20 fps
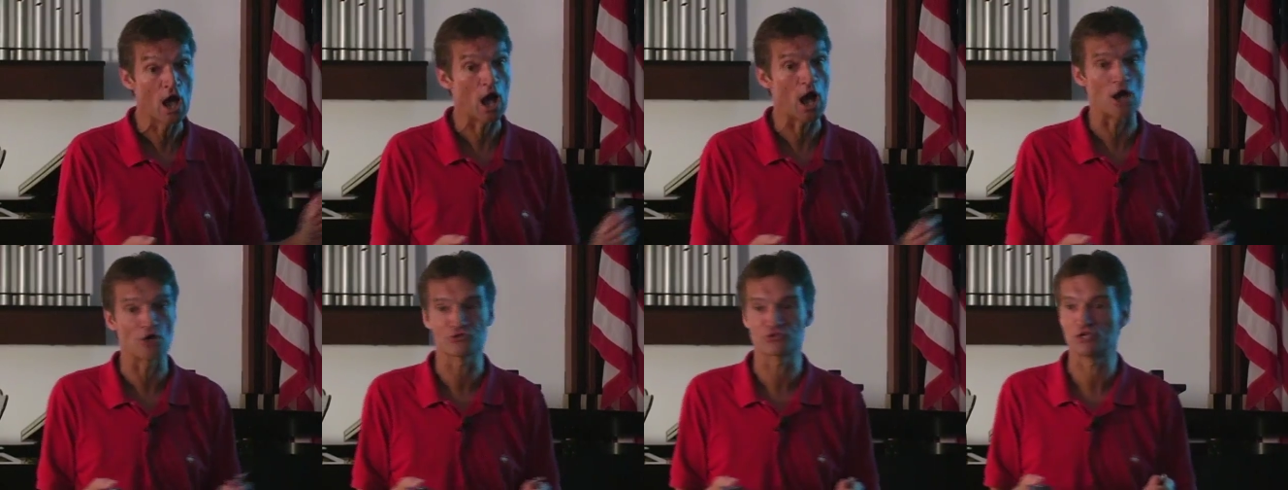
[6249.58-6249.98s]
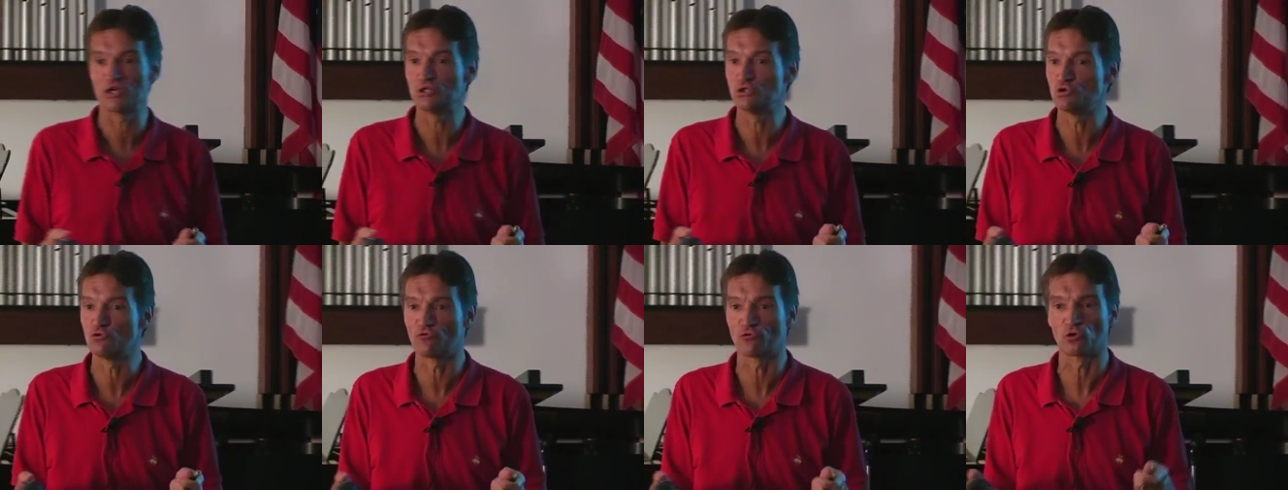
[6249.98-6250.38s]
I'll
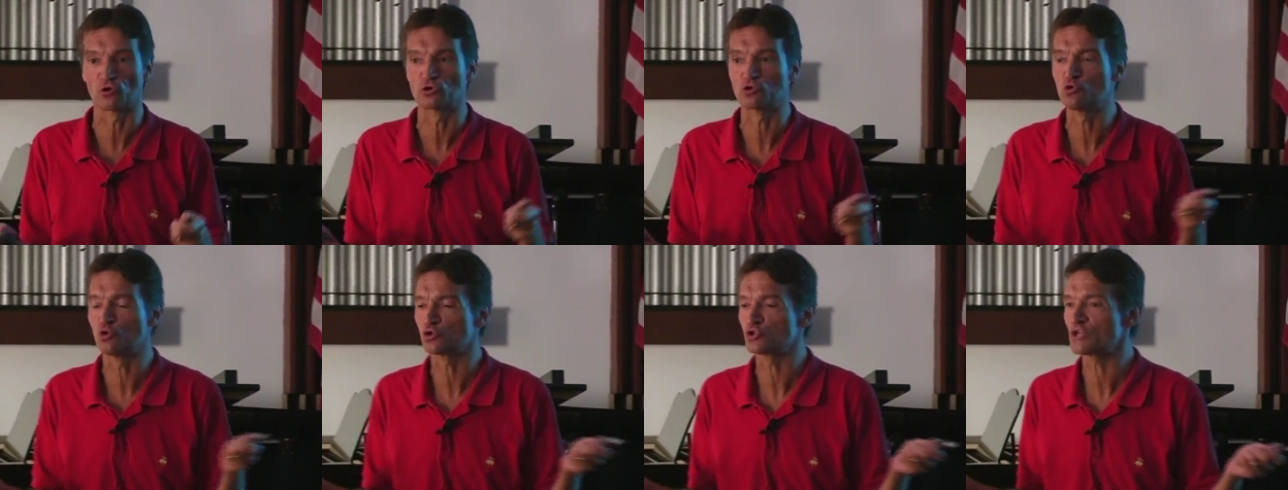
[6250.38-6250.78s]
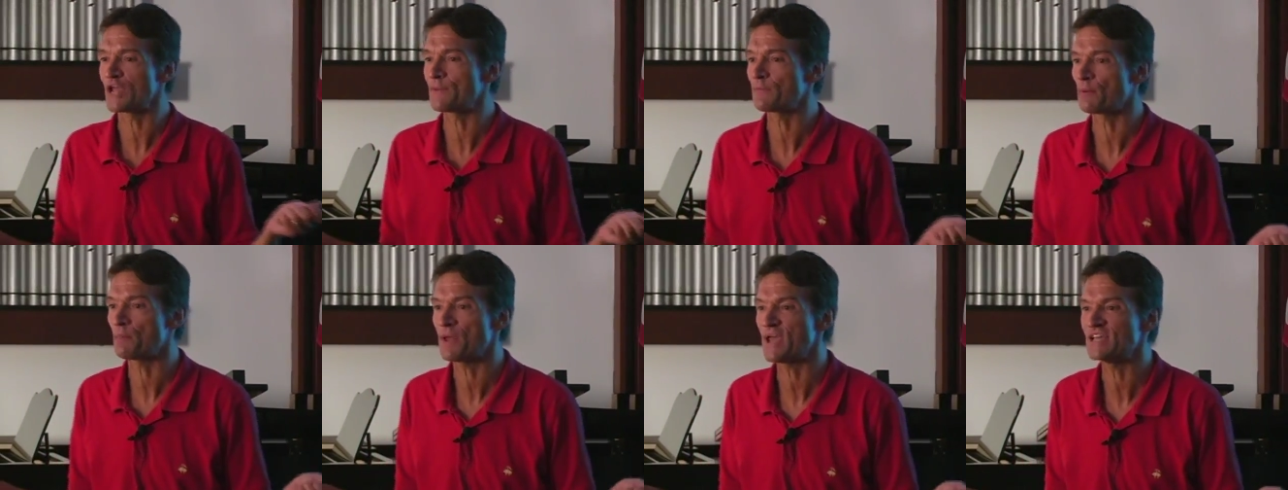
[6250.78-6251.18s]
send you for a dual
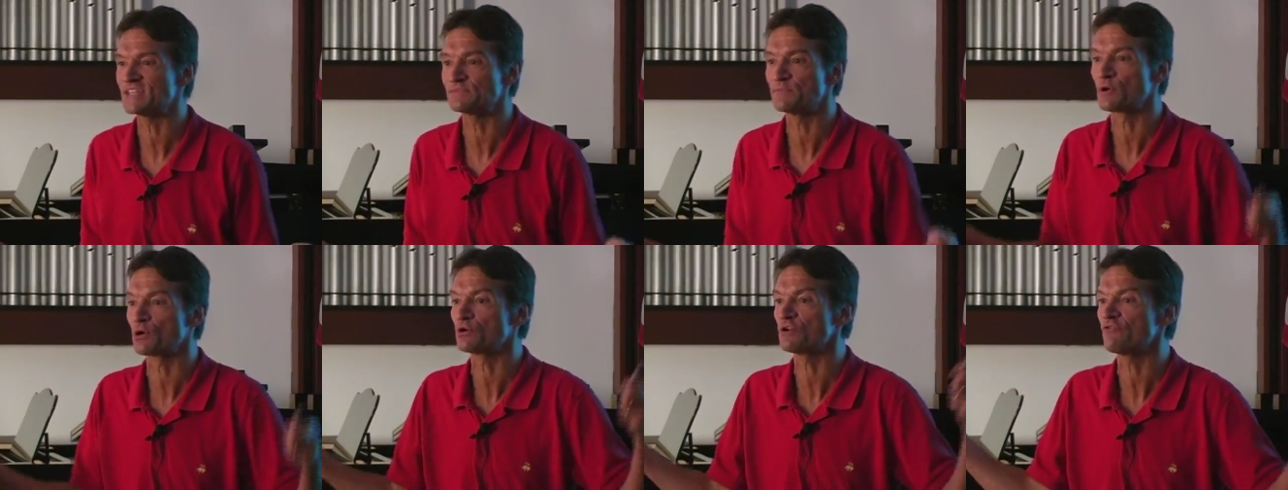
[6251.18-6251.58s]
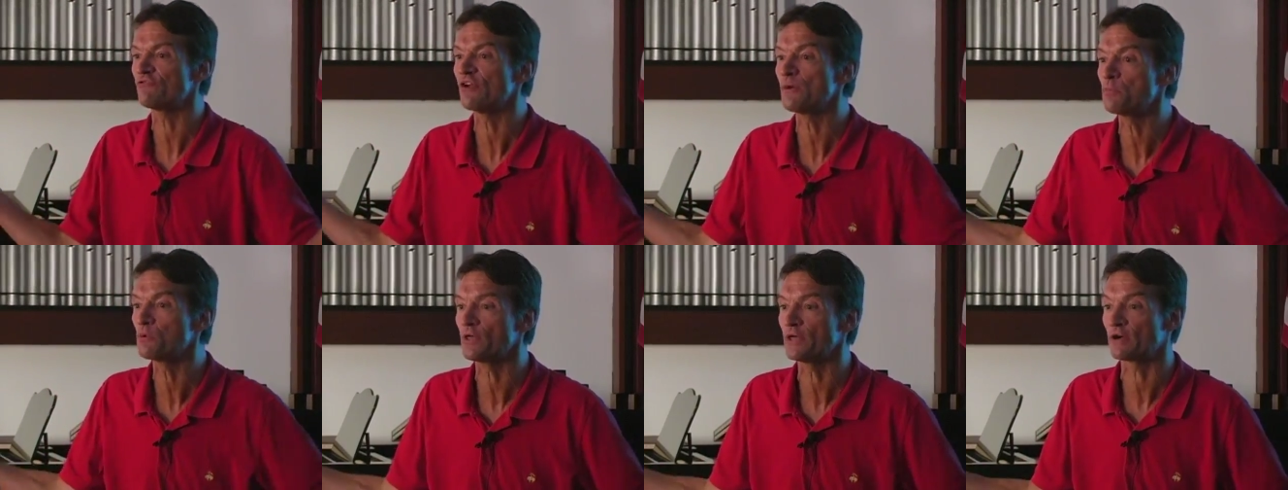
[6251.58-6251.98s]
chamber pacemaker
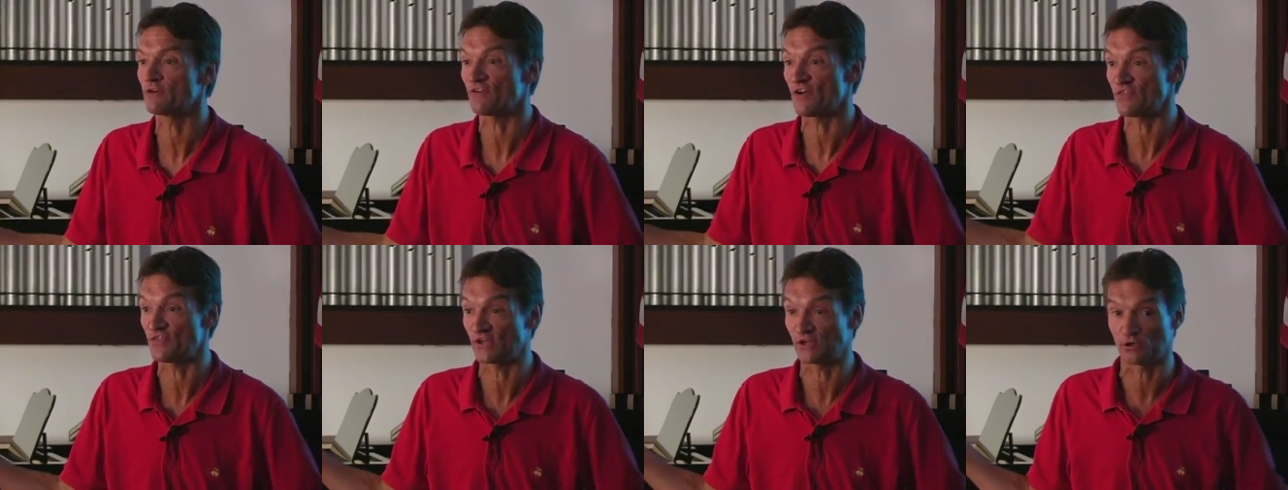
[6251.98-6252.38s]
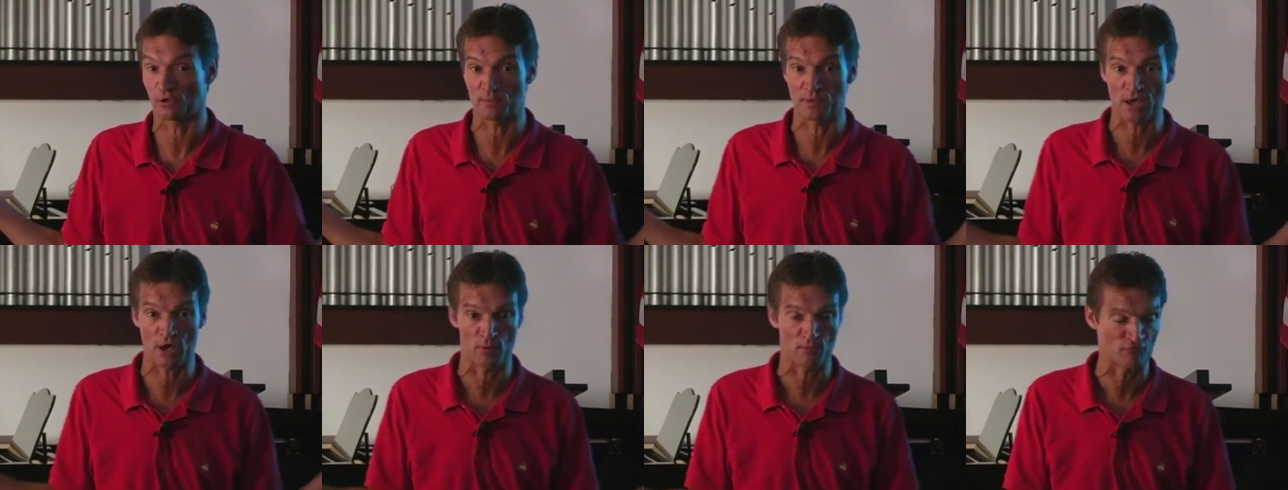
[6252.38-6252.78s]
defibrillator if I think it'll
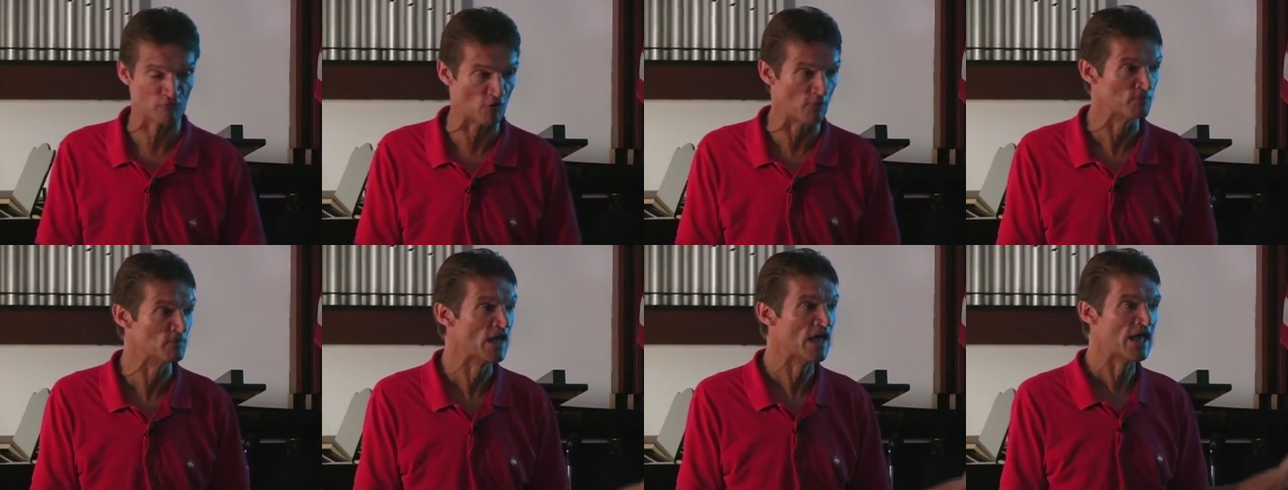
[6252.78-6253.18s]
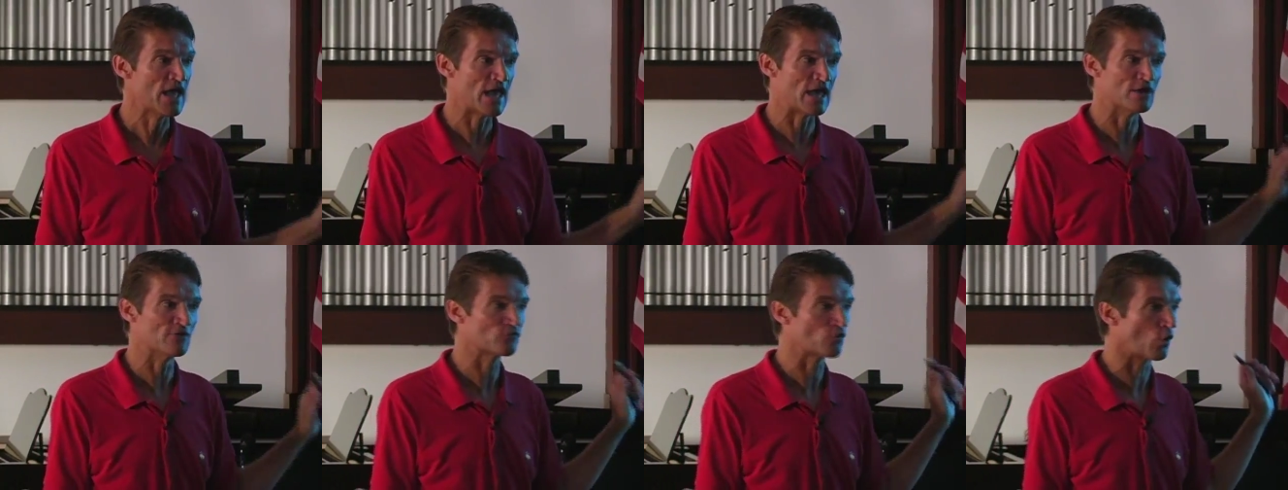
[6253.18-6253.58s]
be helpful.
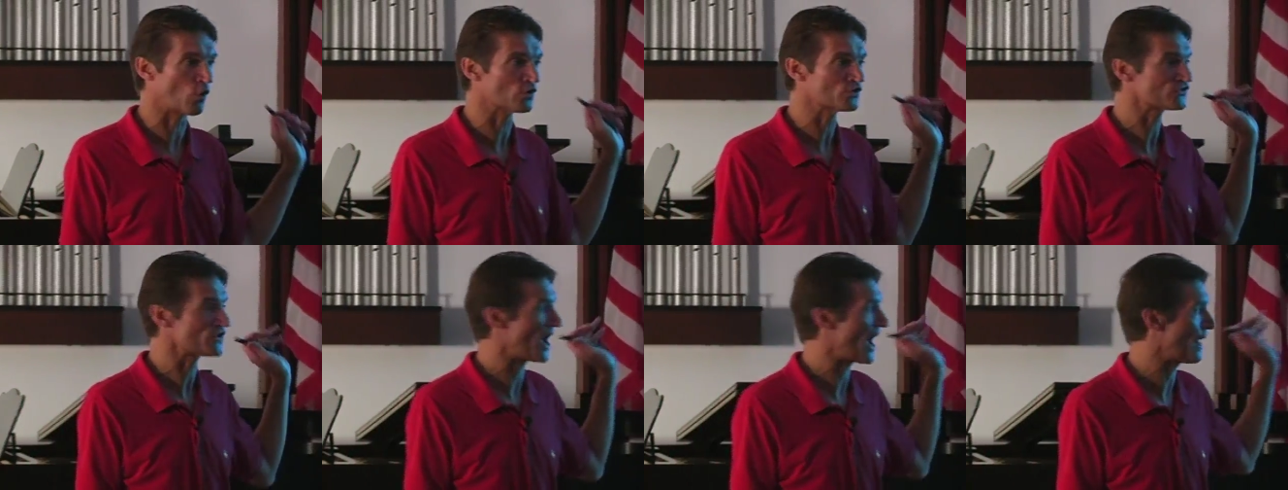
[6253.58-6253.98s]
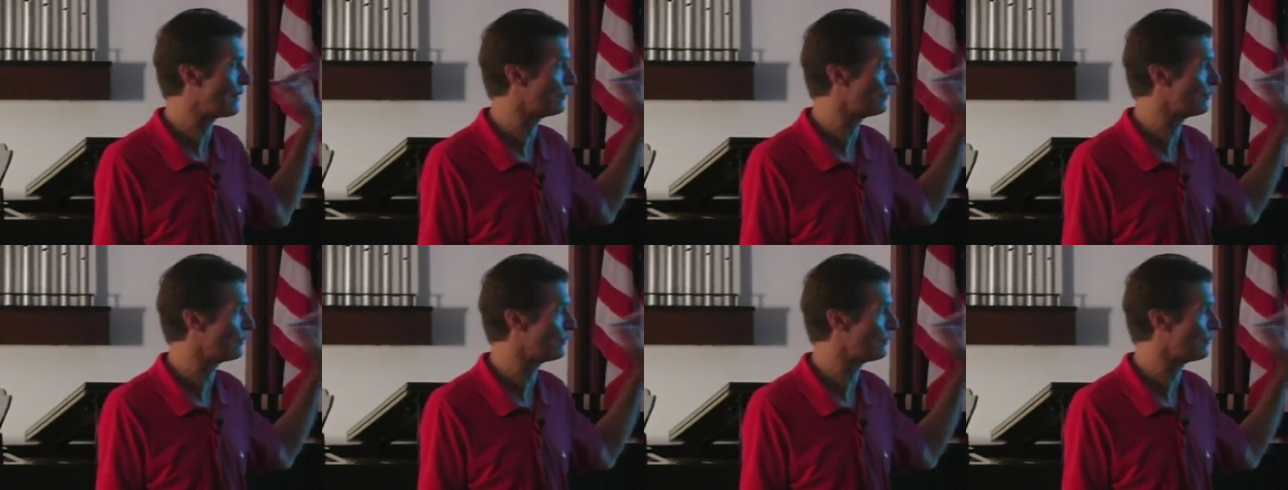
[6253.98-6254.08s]
And of course, I